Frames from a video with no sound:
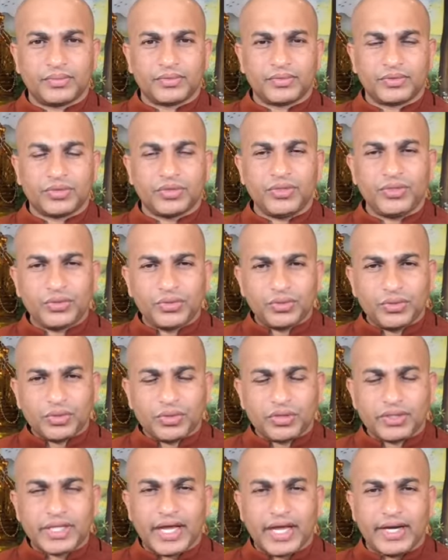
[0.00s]
So you
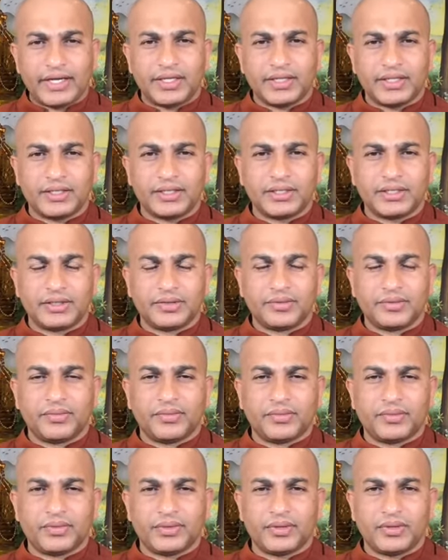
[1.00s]
know that.
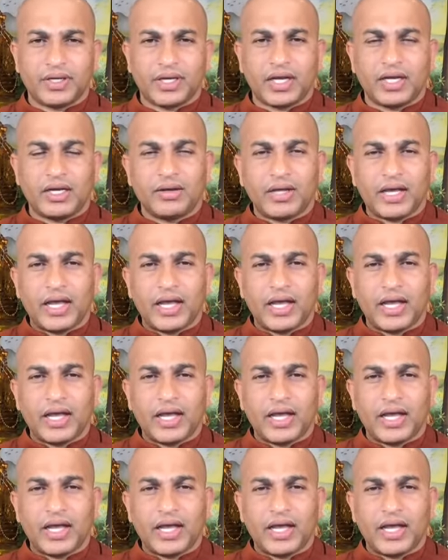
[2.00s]
And